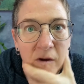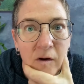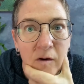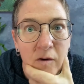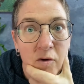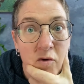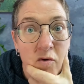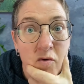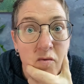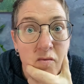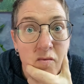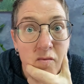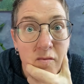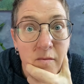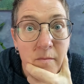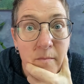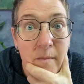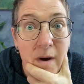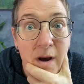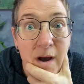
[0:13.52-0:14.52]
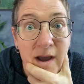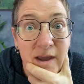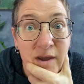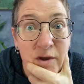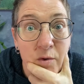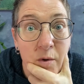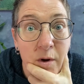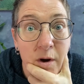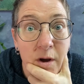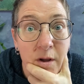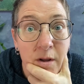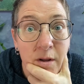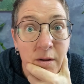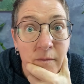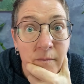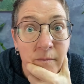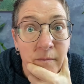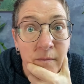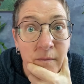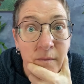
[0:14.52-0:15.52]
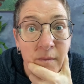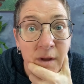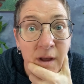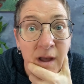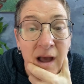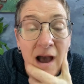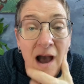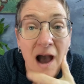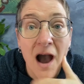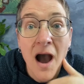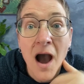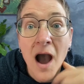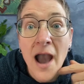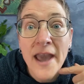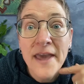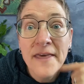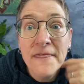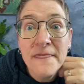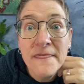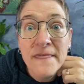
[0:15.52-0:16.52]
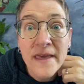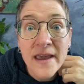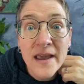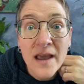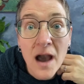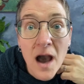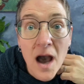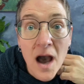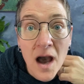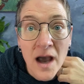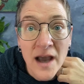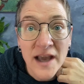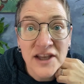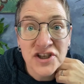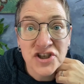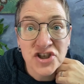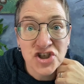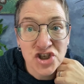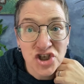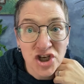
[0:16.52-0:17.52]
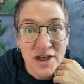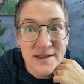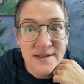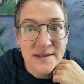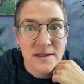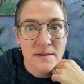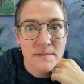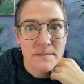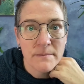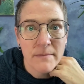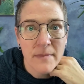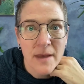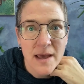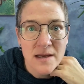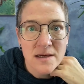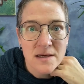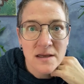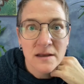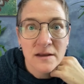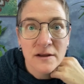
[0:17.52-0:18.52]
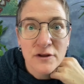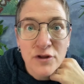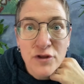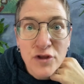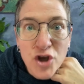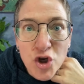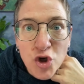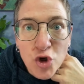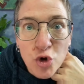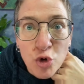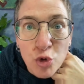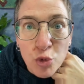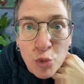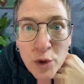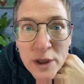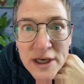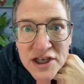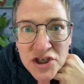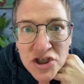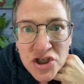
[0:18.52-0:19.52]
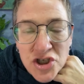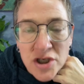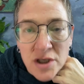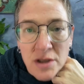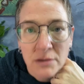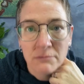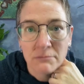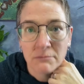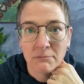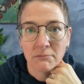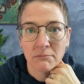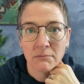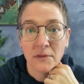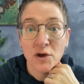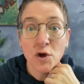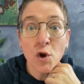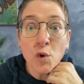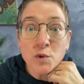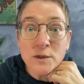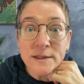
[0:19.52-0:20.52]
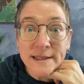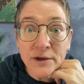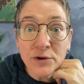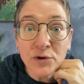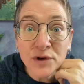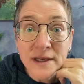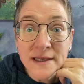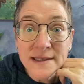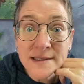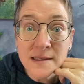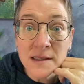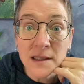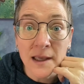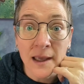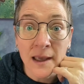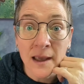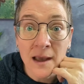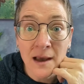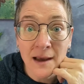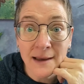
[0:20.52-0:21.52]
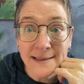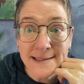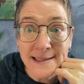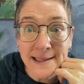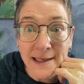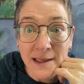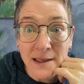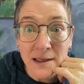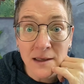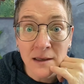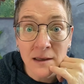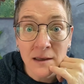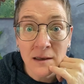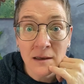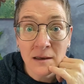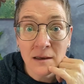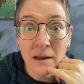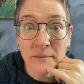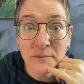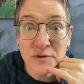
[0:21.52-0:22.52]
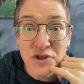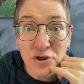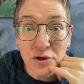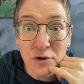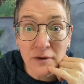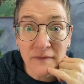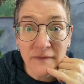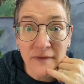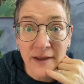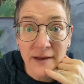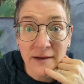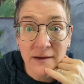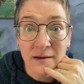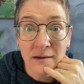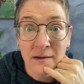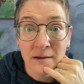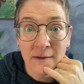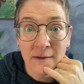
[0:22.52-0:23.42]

Oh my, you all. I think I just met the Grinch. No, seriously, I did. I'm sure of it.